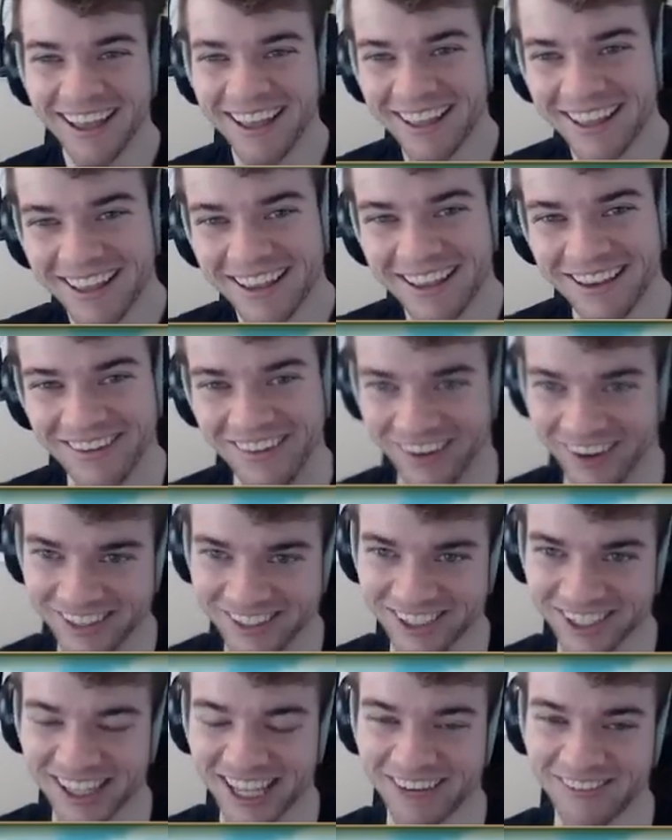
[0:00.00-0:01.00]
if you guys
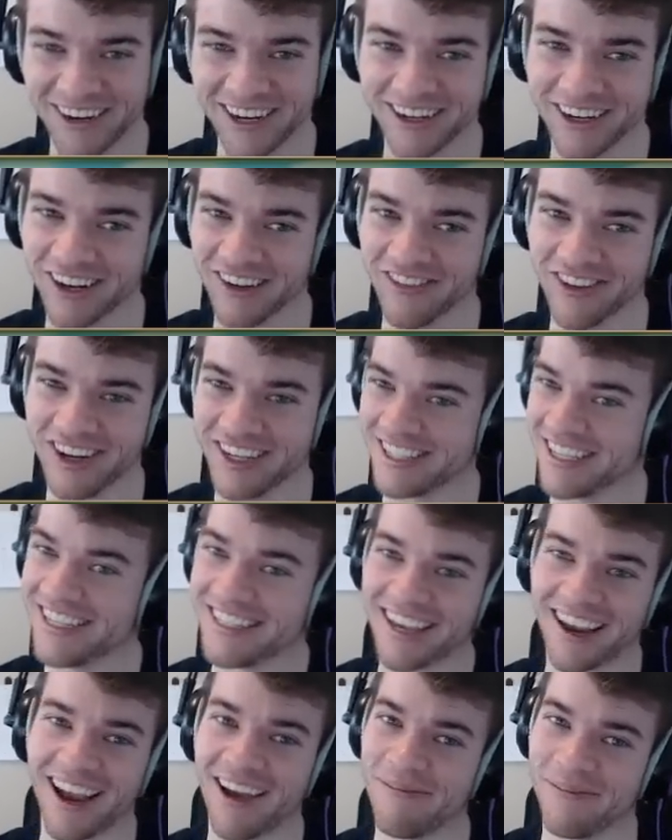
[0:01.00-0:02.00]
don't like my girl voice, it's
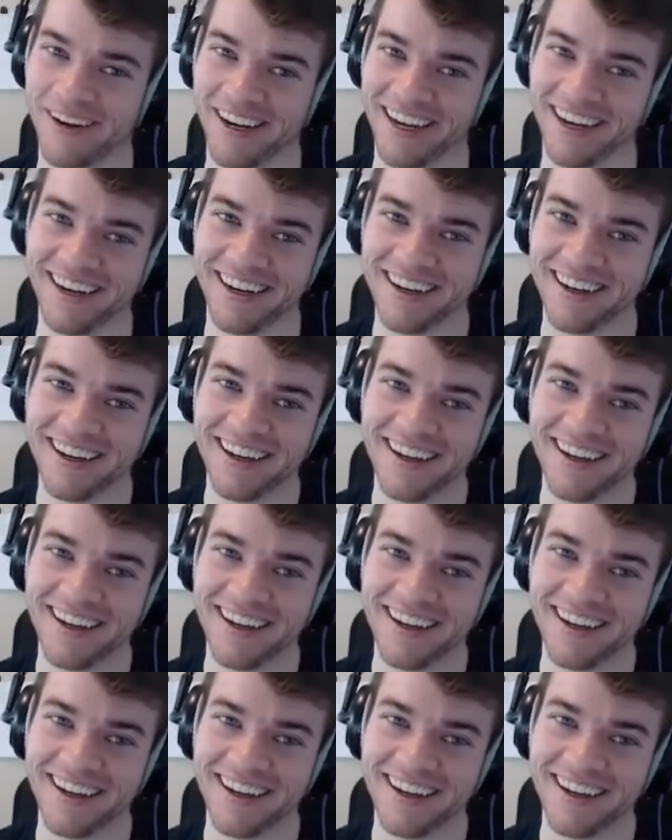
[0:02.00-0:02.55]
happening.